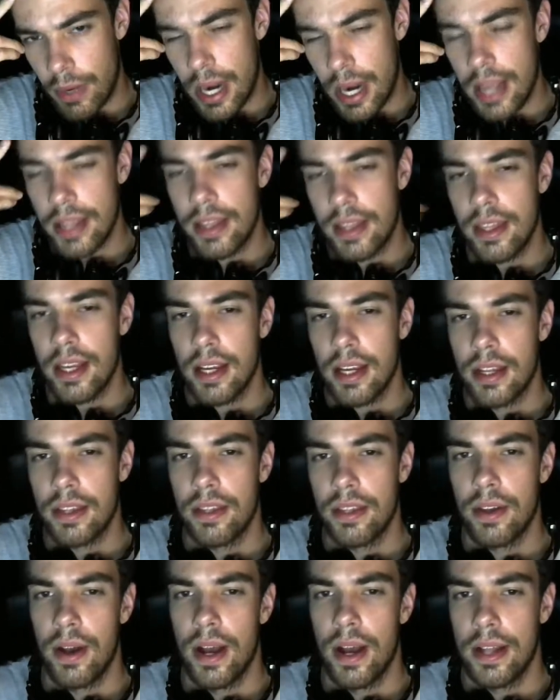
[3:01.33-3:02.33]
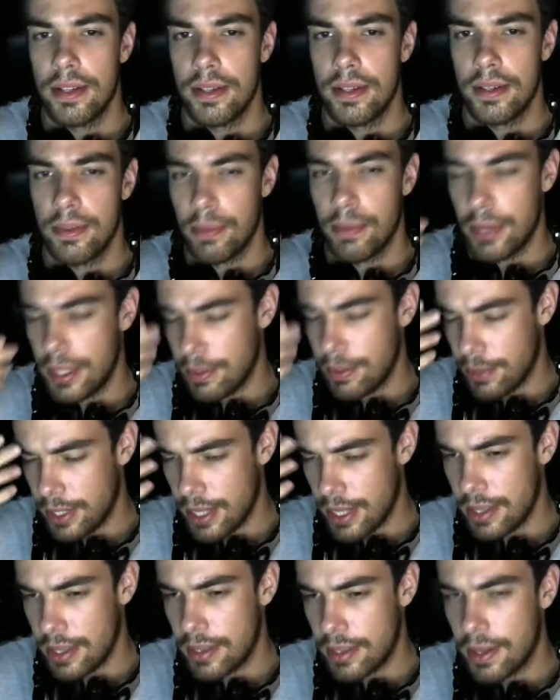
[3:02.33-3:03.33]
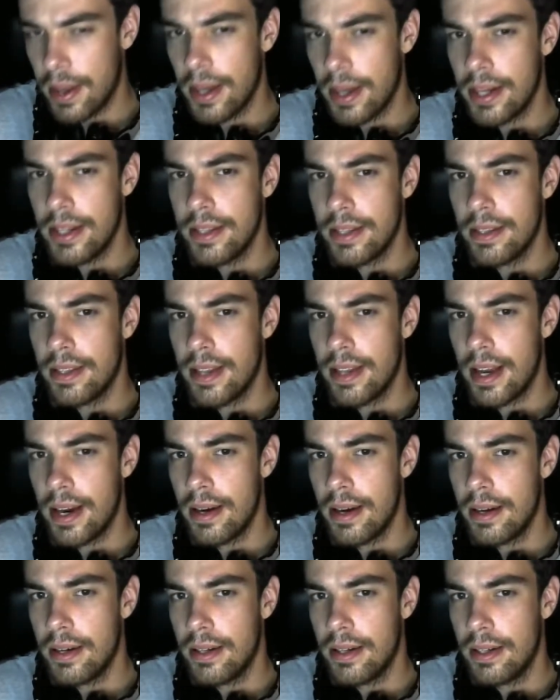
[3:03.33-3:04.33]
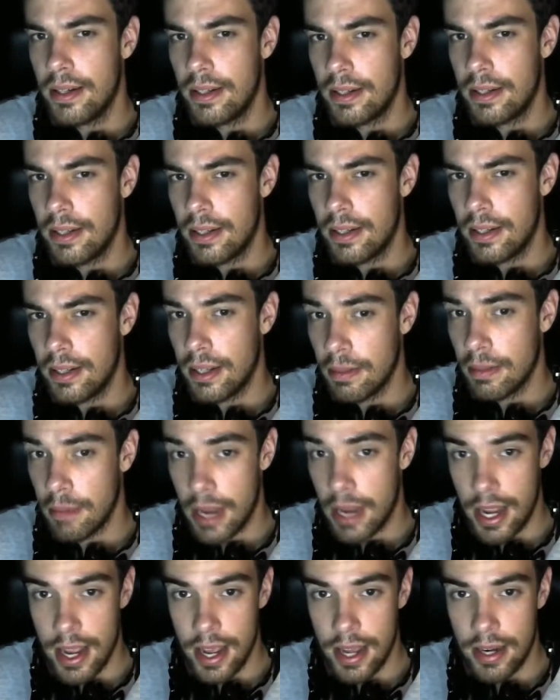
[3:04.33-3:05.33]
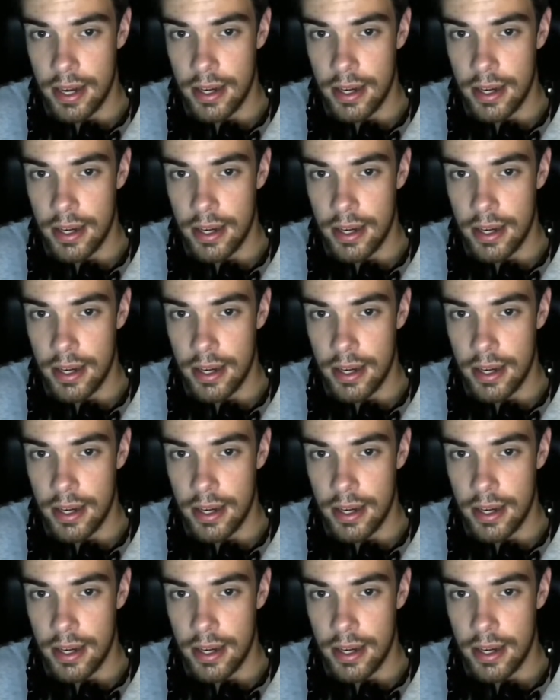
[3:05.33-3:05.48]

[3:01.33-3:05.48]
think of thoughts, when that thought is there in my head,